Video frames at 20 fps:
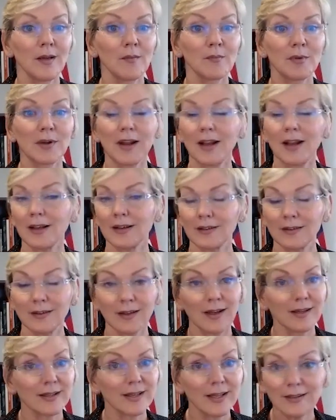But
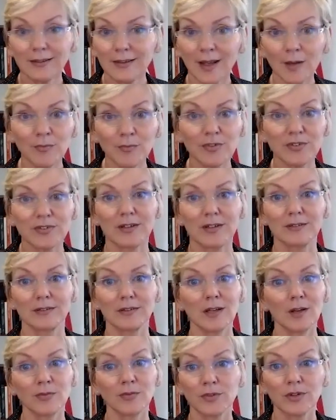I can't emphasize
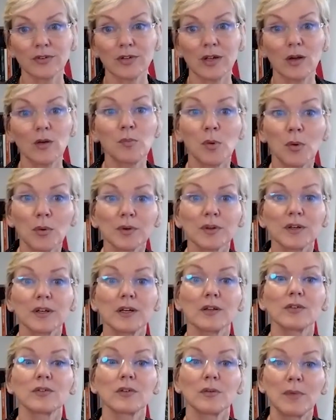enough just how important it
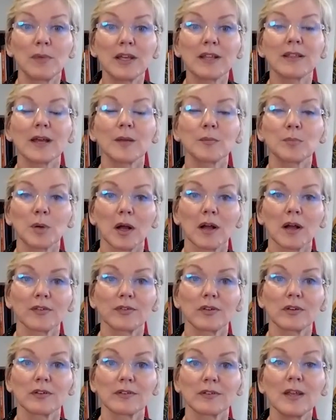is to make that
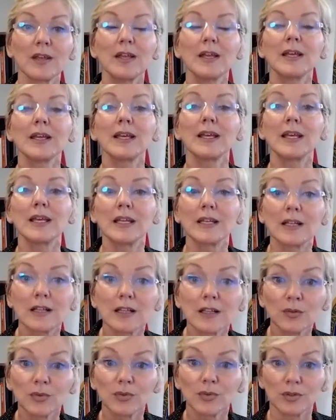process
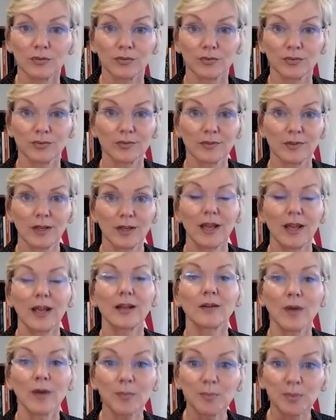inclusive
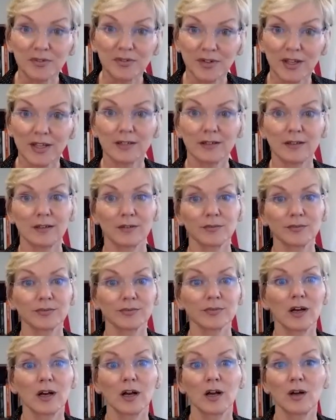and representative
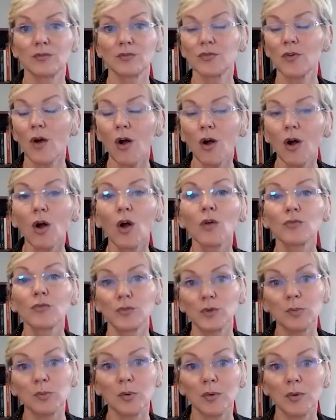of all
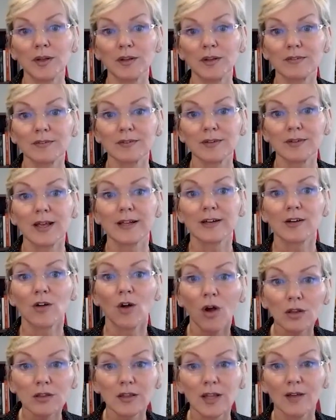viewpoints at
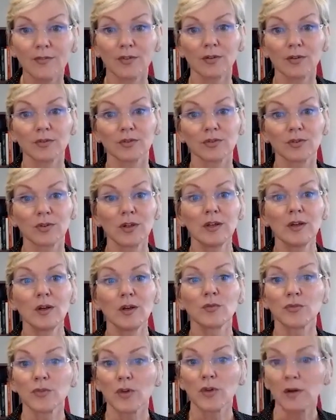all levels,
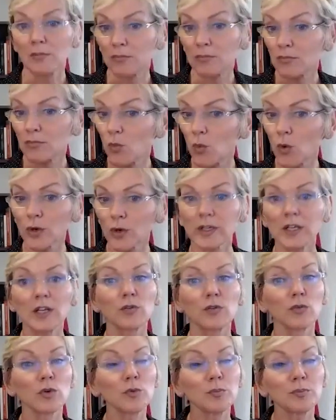from working
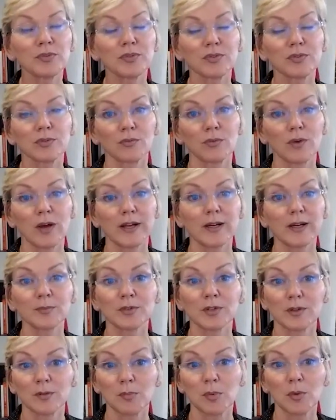groups right up
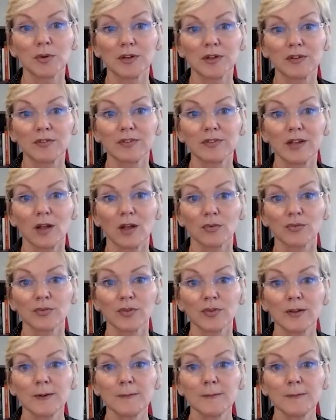to the board itself.